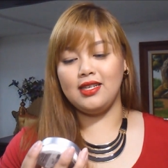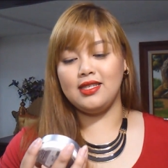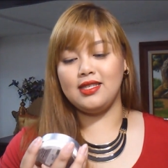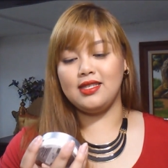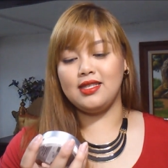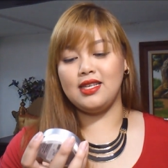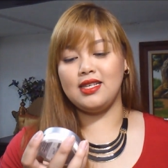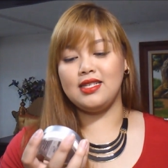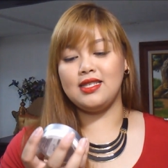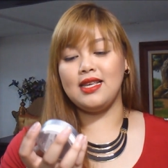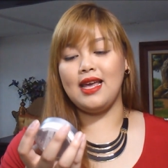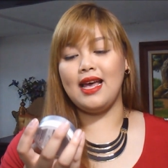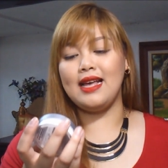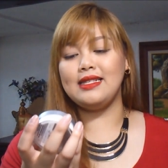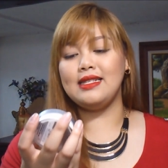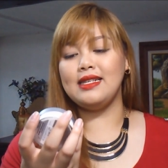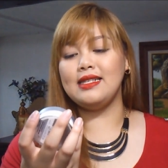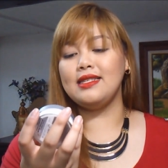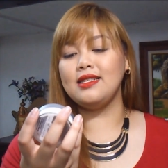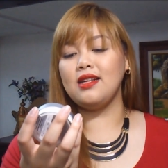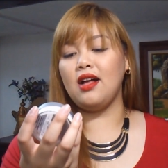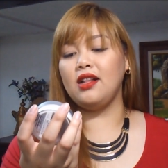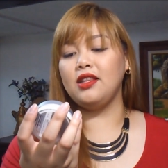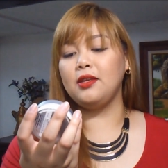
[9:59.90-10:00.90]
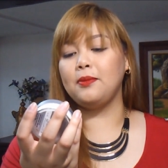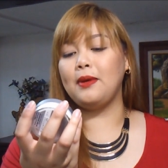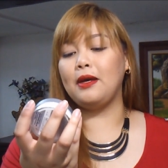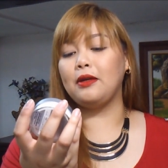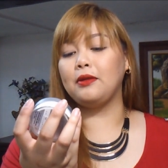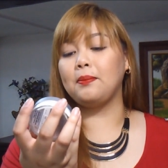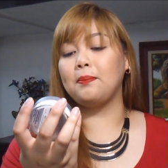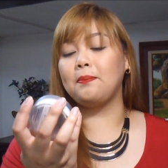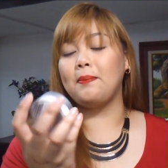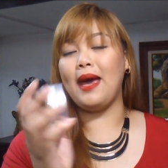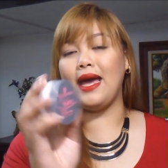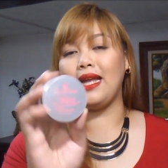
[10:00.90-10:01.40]
is this Essence All
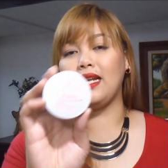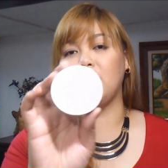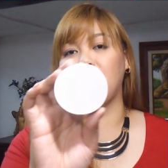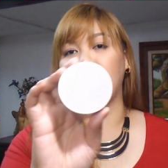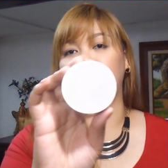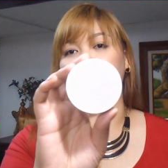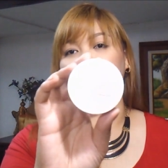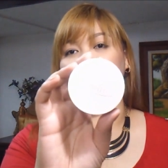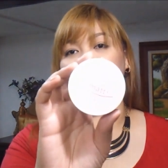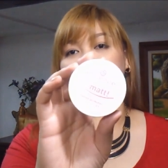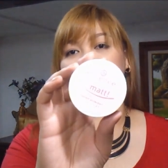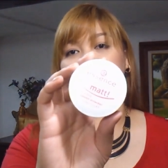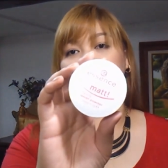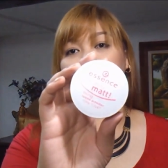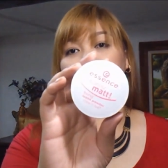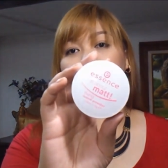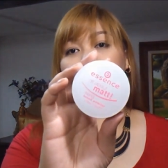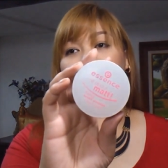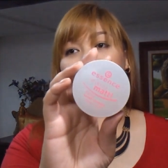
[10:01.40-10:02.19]
About Matte Fixing